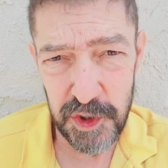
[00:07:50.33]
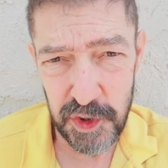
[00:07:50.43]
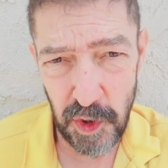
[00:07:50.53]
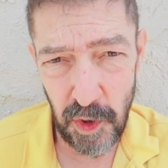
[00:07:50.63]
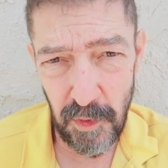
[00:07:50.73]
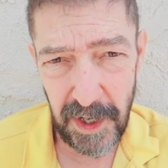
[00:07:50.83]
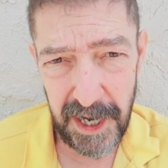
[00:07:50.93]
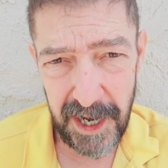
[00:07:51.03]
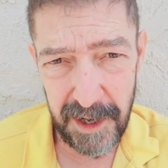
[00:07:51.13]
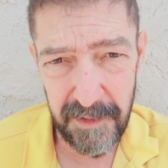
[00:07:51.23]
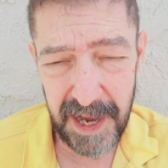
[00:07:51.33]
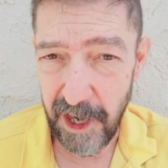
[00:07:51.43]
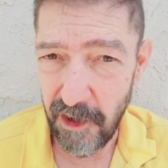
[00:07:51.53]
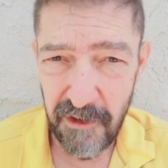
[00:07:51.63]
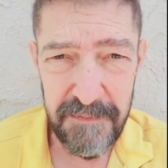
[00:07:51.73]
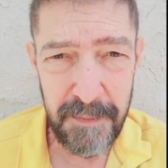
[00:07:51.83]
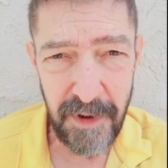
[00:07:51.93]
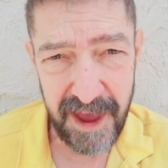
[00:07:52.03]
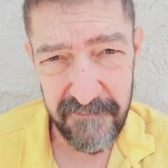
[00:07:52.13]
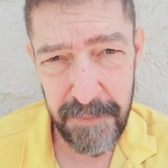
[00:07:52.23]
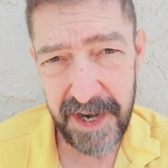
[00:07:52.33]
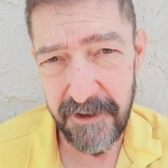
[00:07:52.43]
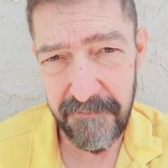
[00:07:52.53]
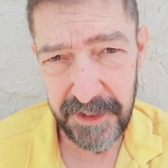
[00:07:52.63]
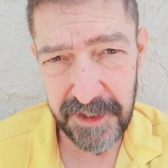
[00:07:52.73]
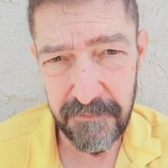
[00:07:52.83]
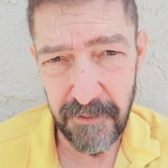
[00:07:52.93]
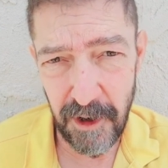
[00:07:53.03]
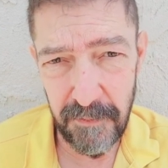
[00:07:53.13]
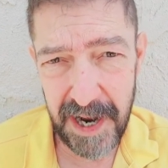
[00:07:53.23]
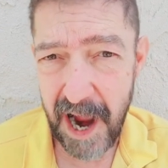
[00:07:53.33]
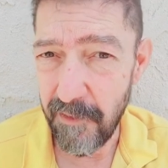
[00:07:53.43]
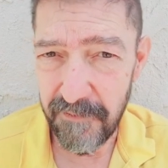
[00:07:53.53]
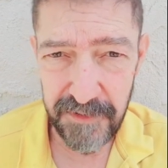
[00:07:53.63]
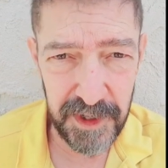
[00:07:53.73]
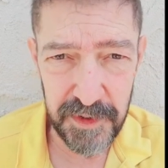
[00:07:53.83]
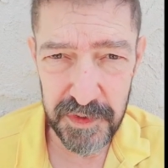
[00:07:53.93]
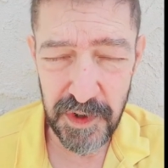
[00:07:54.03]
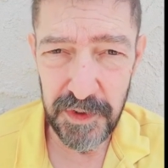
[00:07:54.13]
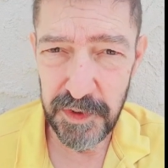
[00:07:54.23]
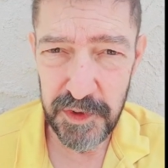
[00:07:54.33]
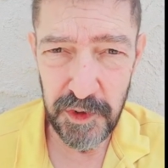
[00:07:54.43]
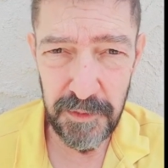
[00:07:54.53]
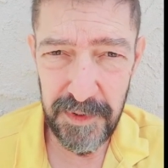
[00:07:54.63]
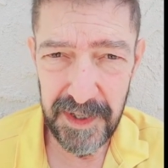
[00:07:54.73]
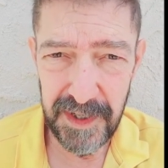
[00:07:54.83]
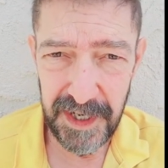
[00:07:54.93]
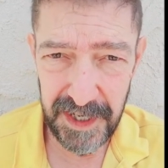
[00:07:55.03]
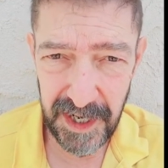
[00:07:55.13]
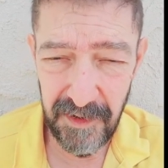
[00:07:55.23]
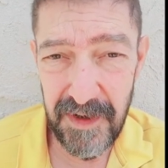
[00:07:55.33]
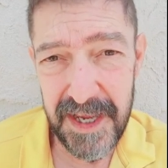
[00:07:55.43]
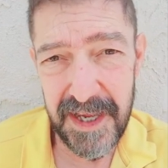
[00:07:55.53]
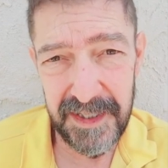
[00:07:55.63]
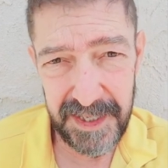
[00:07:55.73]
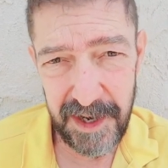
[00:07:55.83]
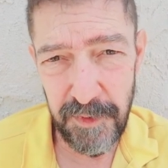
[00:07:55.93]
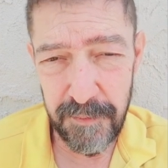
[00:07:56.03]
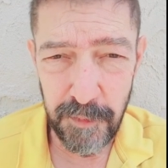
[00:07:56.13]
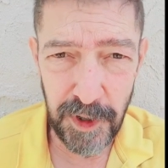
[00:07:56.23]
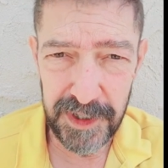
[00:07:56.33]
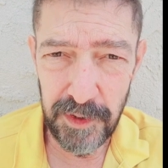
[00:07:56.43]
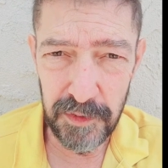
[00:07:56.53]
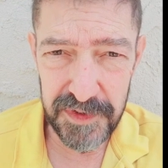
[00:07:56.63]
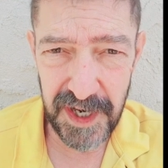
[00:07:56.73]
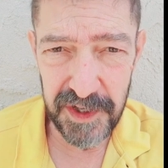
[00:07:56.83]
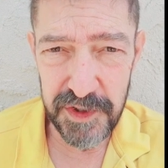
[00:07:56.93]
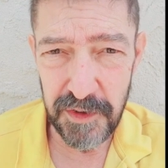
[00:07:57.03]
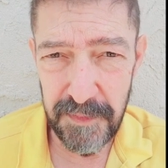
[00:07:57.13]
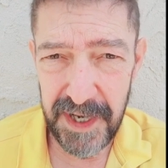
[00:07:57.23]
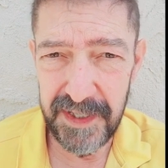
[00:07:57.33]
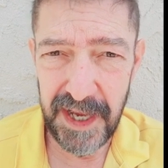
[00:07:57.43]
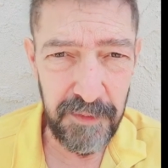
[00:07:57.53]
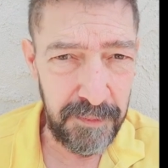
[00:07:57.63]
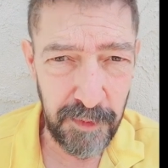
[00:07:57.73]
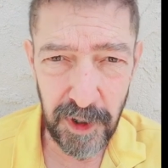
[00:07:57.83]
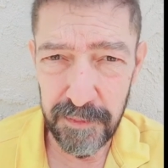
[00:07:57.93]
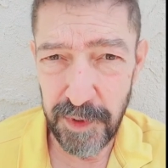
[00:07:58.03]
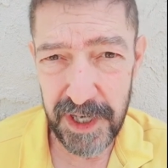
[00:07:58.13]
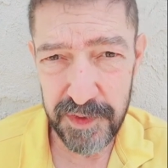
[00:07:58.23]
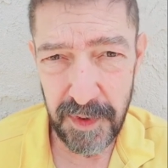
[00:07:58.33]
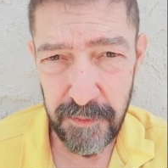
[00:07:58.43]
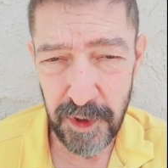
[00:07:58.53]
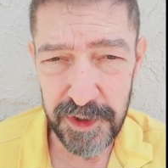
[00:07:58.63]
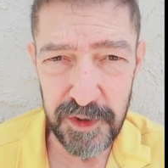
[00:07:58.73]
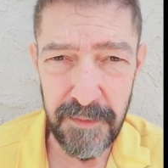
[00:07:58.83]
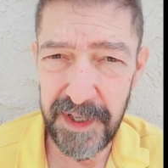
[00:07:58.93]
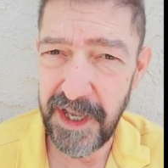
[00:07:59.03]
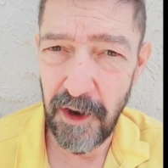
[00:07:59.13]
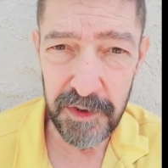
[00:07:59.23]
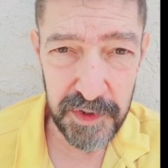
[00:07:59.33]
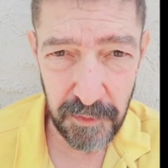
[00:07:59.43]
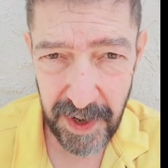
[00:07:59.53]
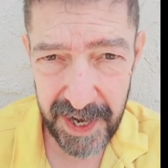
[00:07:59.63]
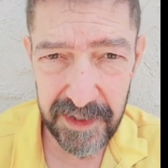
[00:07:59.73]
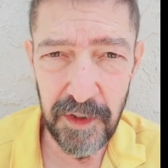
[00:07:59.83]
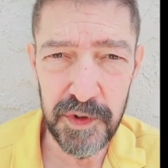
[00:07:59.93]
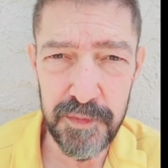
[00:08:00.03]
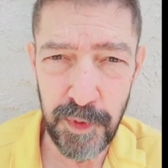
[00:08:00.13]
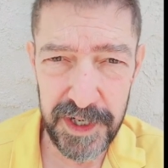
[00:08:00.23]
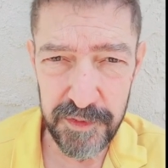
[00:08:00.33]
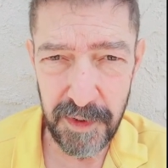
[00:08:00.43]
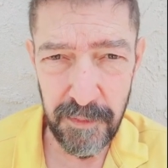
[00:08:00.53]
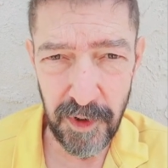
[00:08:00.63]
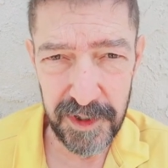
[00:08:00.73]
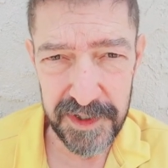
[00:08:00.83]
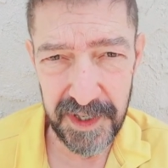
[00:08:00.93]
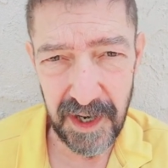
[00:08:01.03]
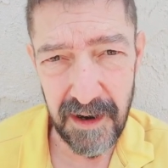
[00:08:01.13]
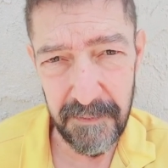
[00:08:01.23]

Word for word: So uh, a lot of people have benefited from our videos on YouTube you know they report those things to me they report praise reports to me they also write those praise reports in the